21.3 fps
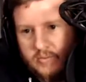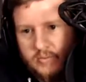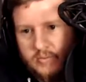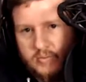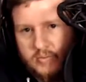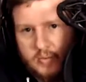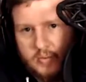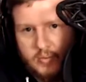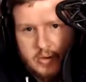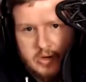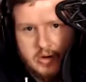
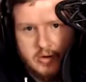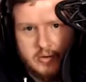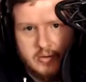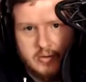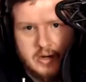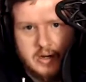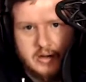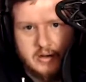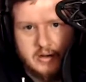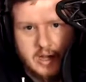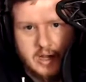I
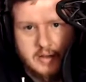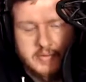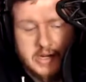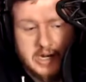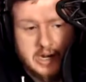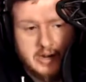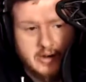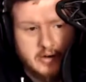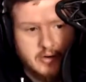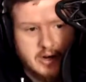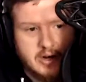
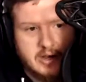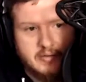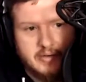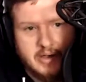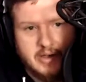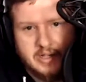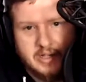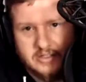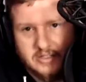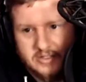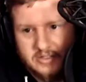don't have
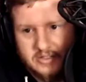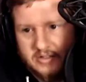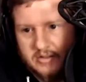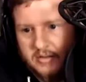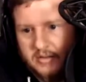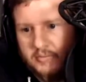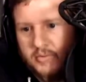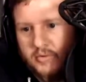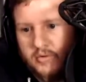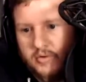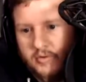access to
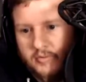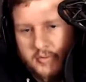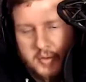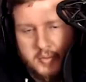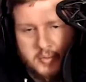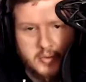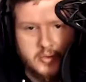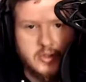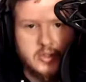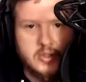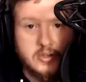the pool of
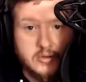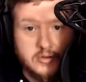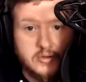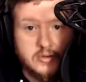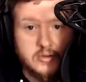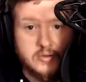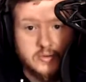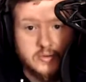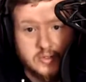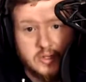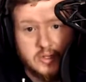people that you
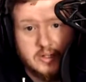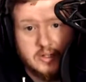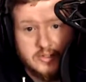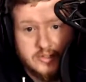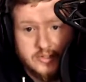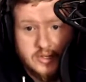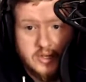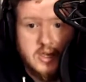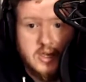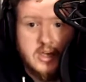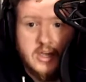do. So that's
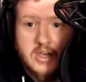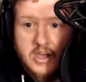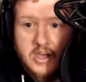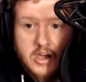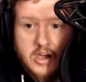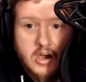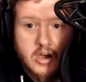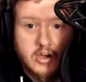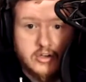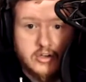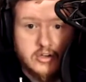
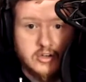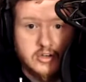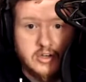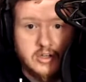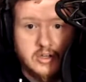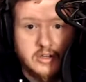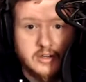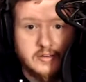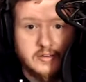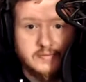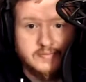a good,
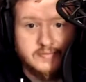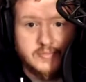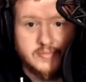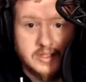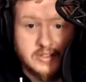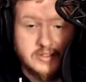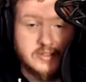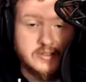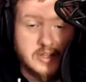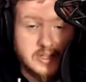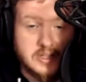
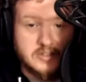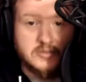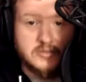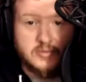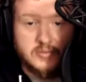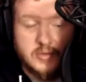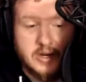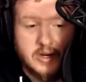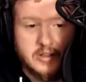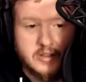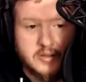that's
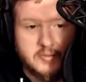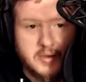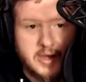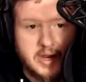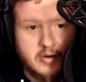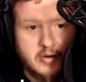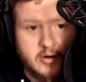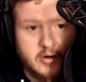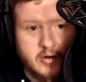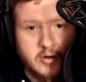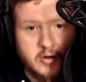kind of the
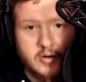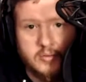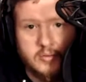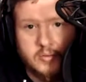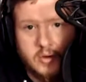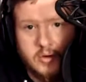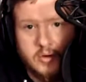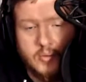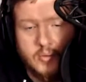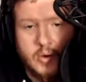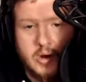background
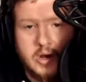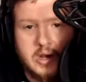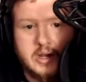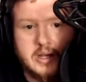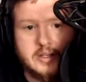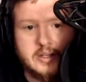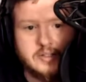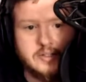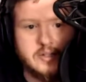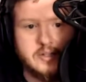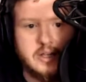on why I
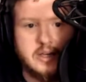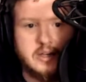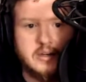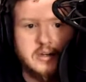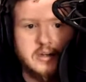asked that,